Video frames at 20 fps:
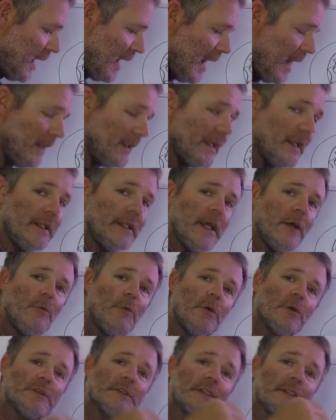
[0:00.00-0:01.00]
And then they
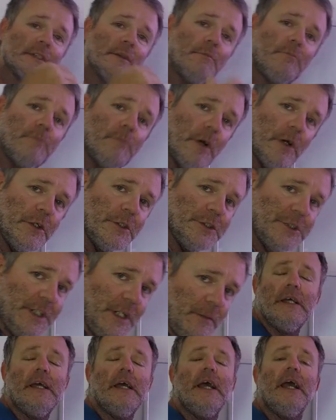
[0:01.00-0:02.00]
will submerge
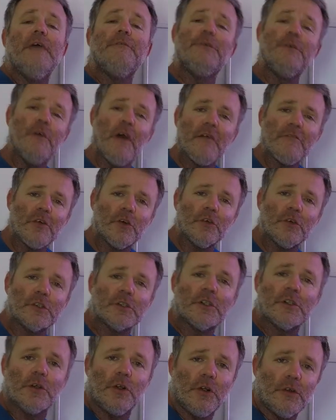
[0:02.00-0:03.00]
it. If you ever
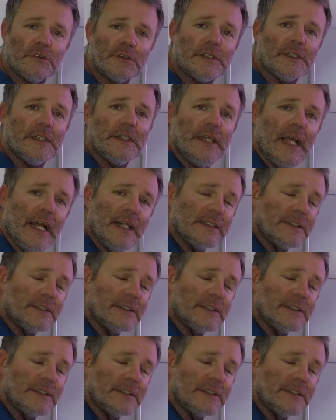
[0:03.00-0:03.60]
look closely at